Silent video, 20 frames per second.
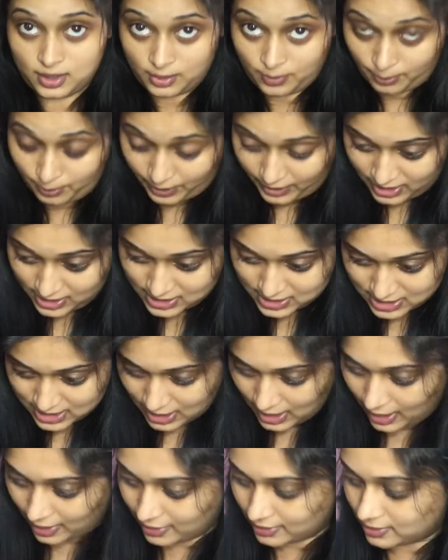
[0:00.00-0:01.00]
bit,
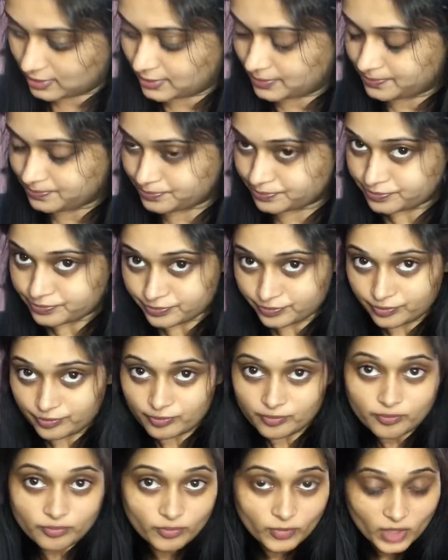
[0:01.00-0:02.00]
and
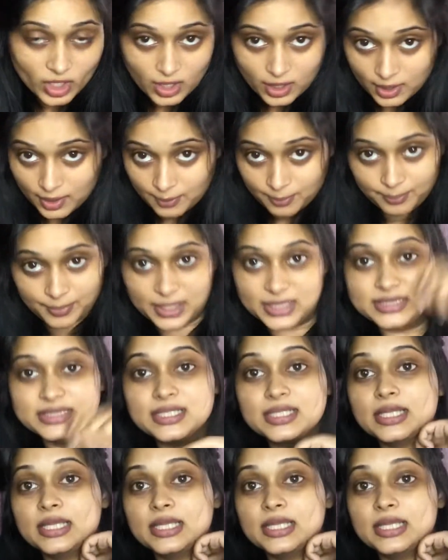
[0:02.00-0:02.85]
basically